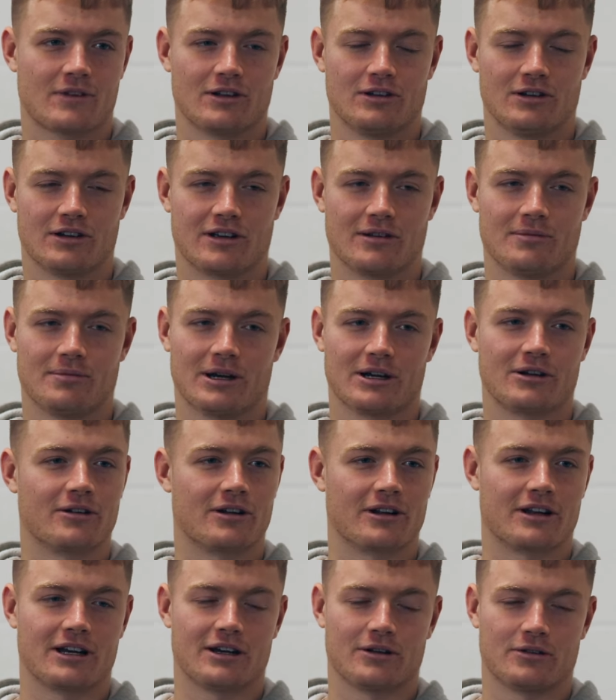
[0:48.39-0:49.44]
looking back on
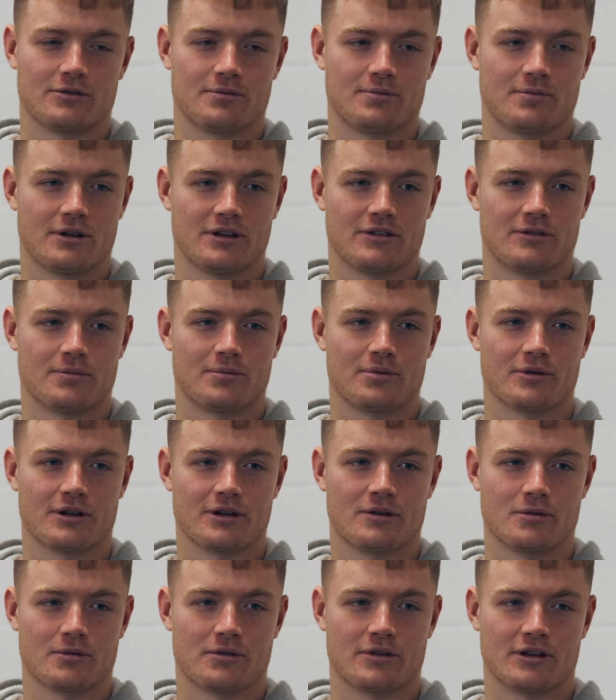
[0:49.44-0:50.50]
it now, it's a pretty
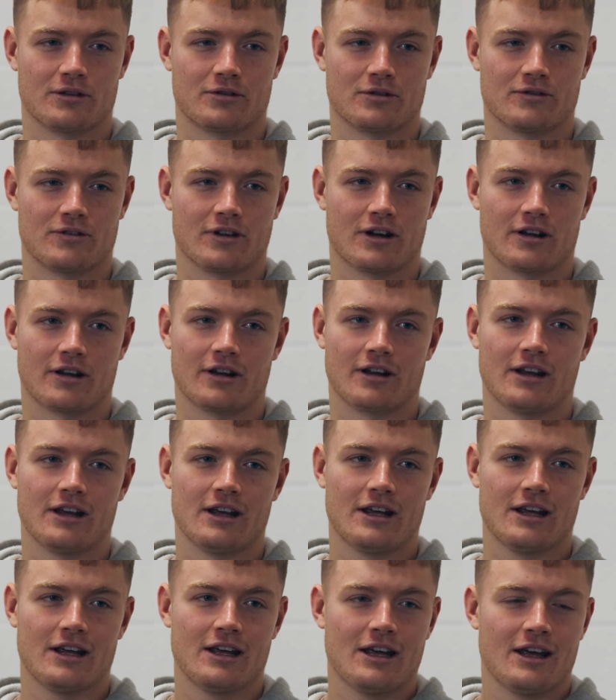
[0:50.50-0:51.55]
cool thing to have done, and
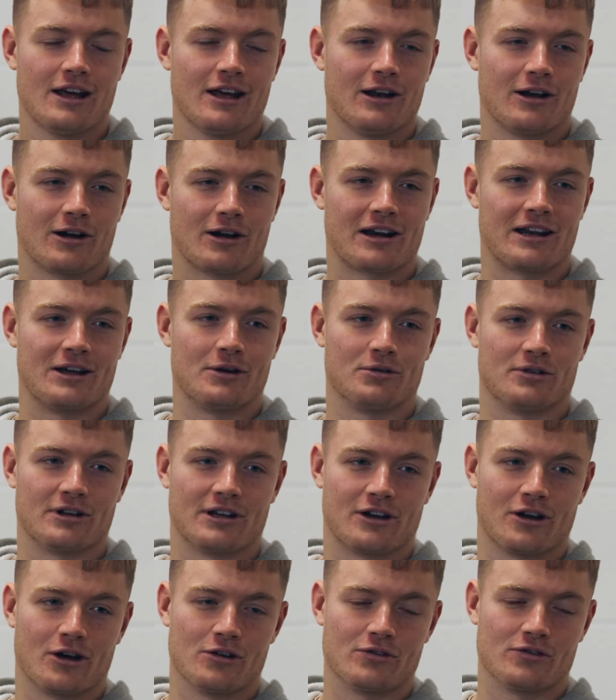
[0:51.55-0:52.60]
luckily it was in
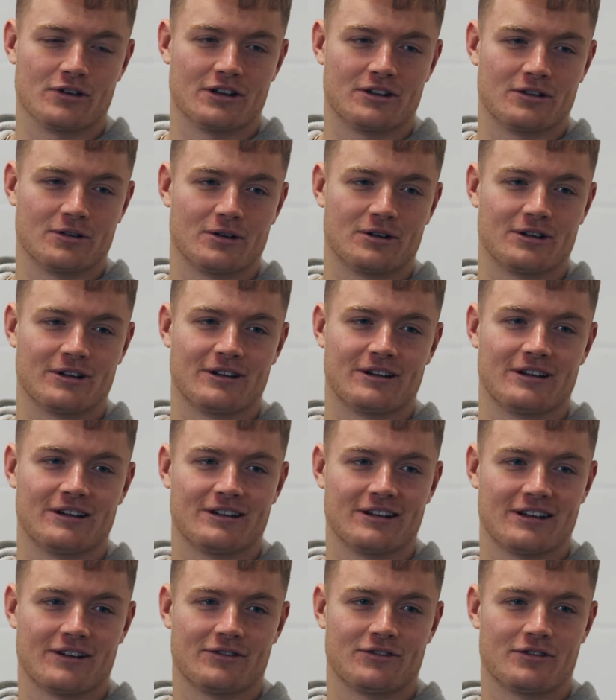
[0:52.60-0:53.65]
COVID, so I
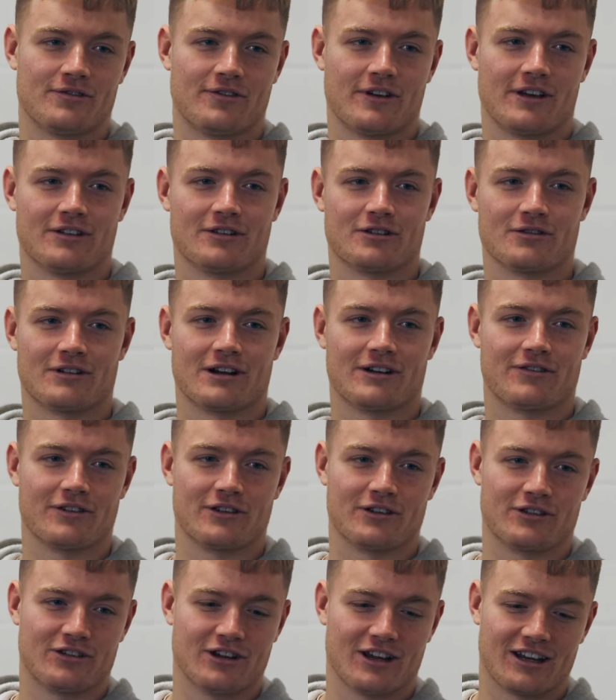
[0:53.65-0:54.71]
didn't have to face the wrath of
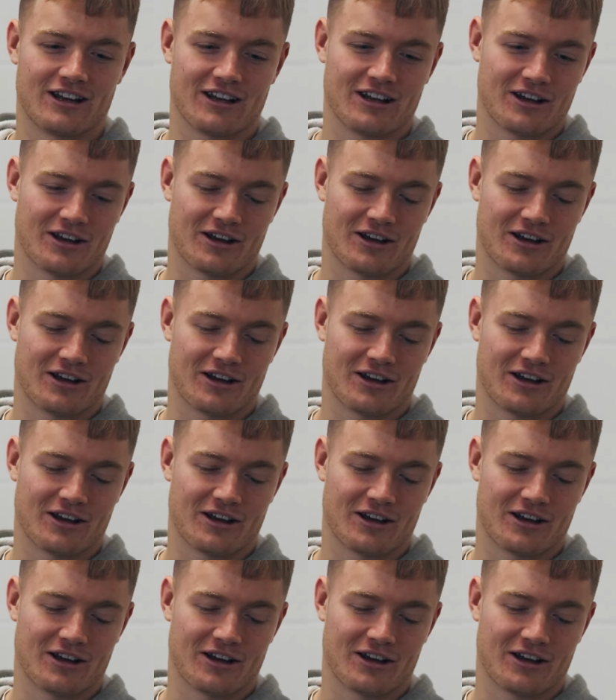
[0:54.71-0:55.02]
the shed,